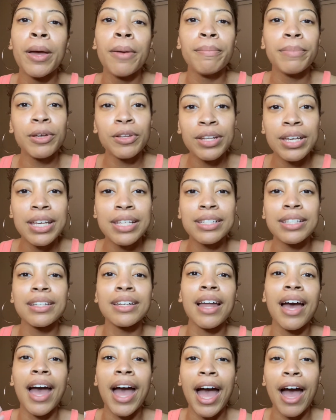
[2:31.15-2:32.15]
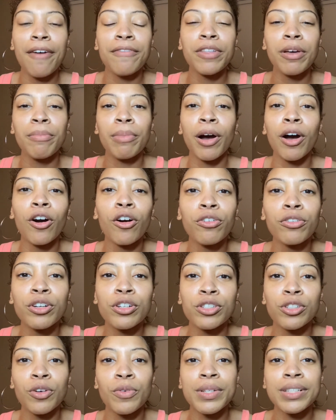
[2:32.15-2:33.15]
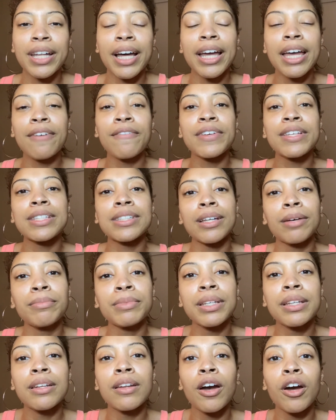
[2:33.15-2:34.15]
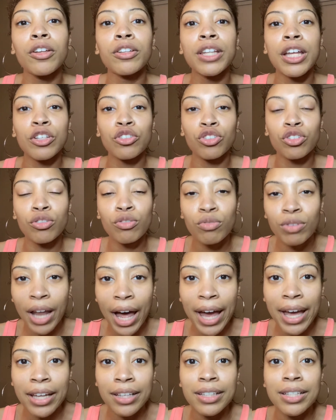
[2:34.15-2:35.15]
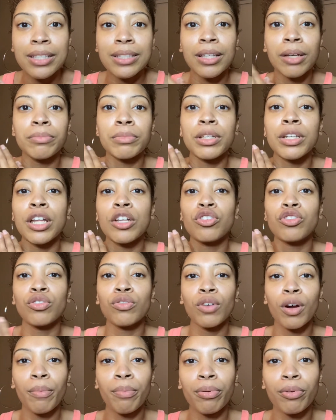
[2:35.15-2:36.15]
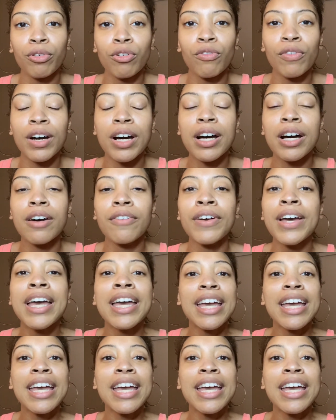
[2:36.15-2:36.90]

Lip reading: Beauty is in the eye of the beholder. So it's like, if it's something that you like, it's something that you approve of,